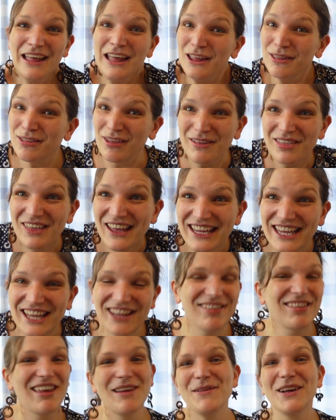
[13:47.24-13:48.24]
So thank you
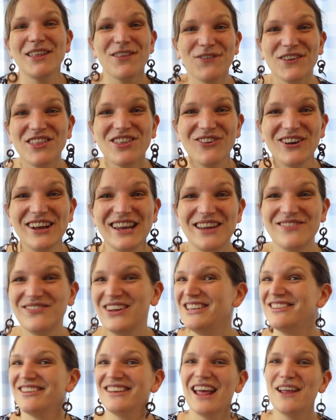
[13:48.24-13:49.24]
so much for joining
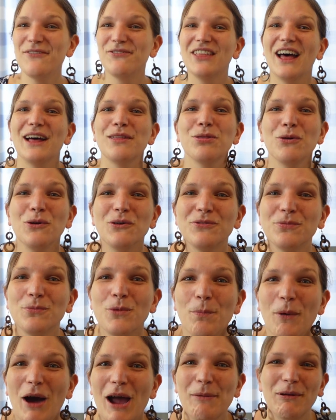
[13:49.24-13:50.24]
me today for that thought from
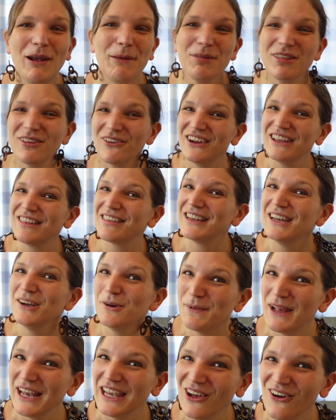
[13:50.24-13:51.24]
the Bible. I'm sorry it's a little
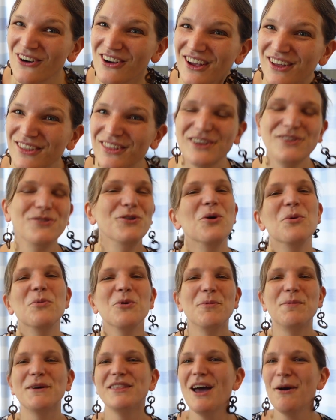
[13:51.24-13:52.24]
bit longer than
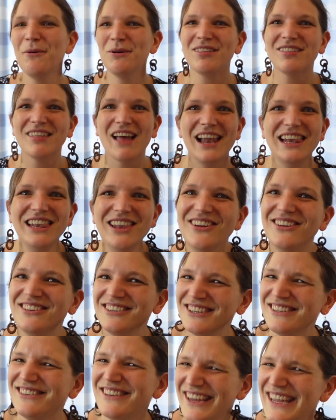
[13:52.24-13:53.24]
normal, but there was a lot
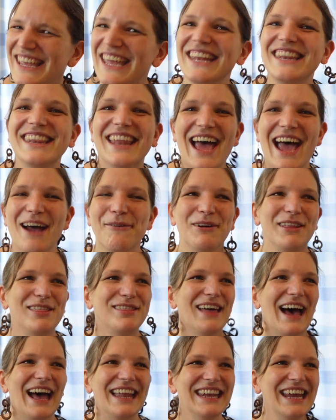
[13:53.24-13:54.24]
to dig in there with
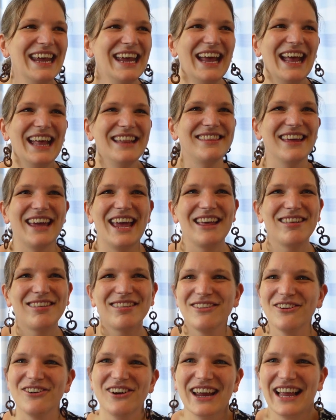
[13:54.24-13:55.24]
that, the
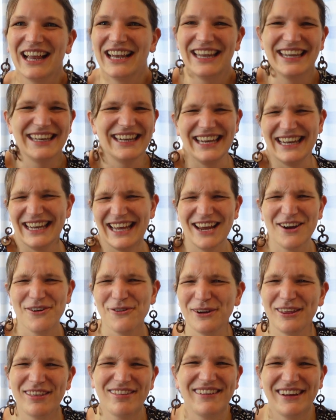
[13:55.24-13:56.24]
historical and the
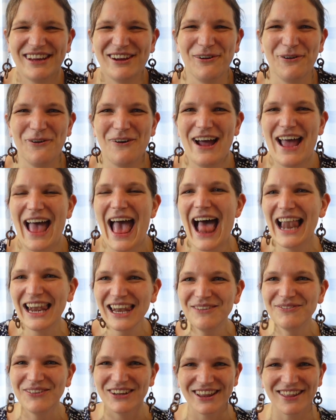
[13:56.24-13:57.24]
linguistical
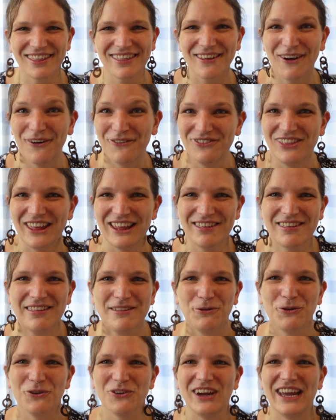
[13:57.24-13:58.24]
elements of this
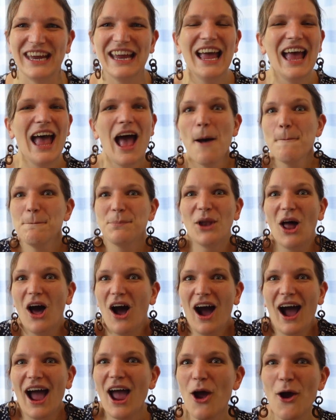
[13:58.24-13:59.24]
story. But
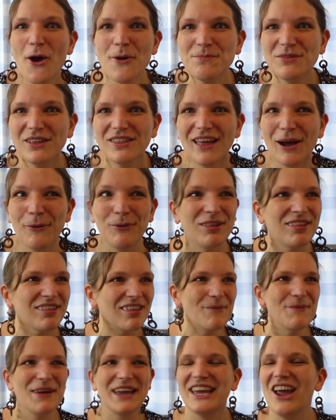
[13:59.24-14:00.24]
I hope that there was
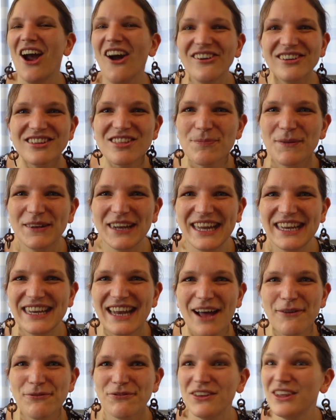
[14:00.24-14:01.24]
some encouragement in
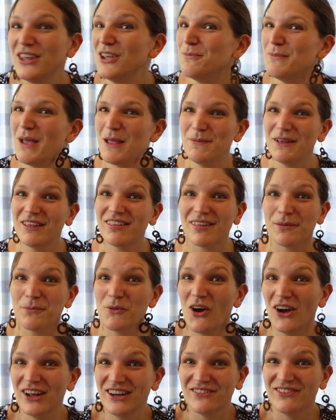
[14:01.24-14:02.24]
that for you, maybe some
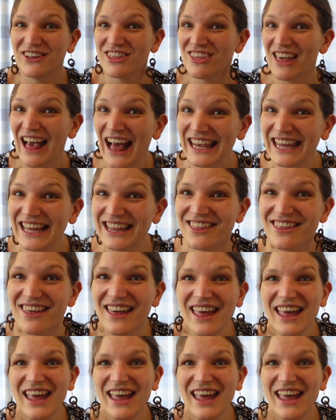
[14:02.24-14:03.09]
kind of a challenge